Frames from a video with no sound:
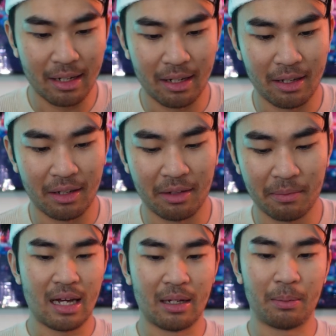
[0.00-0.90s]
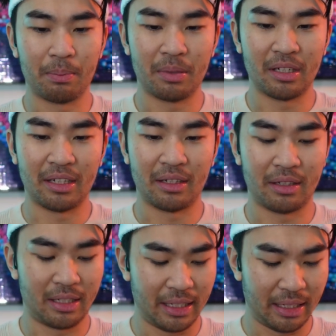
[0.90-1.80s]
then I put
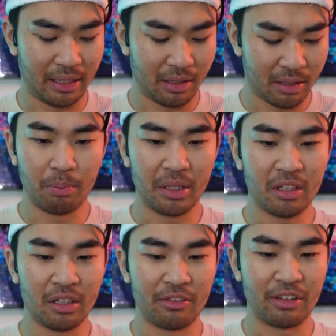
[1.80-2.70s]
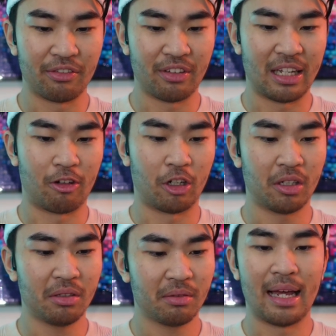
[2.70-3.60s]
in the middle of the
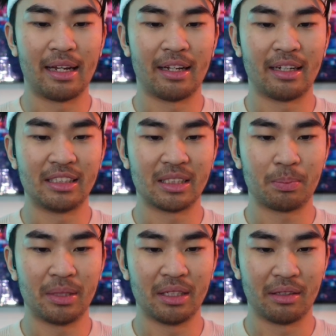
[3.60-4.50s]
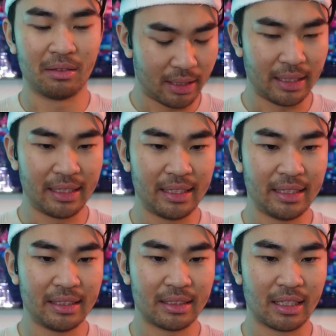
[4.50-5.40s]
flower. And then I just put
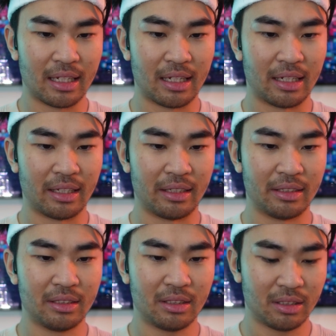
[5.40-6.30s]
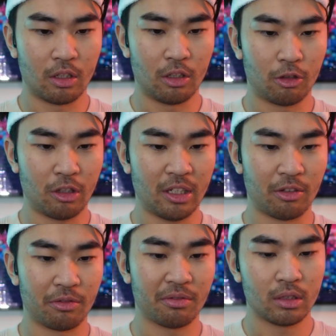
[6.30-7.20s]
these guys all
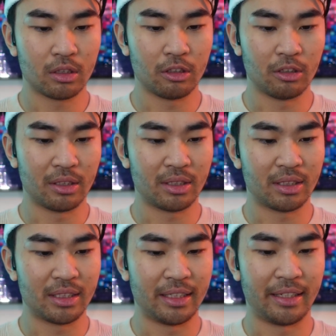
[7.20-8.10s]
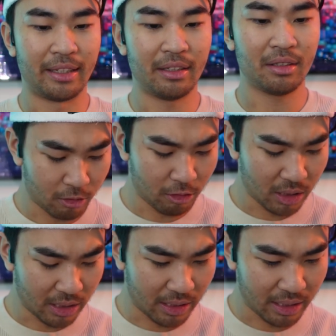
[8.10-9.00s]
around. So let's see.
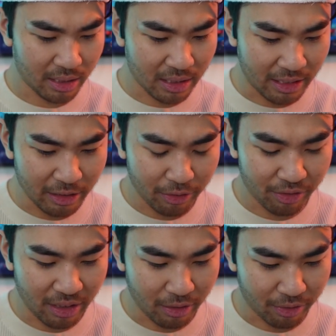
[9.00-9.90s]
What the heck? How do you fit all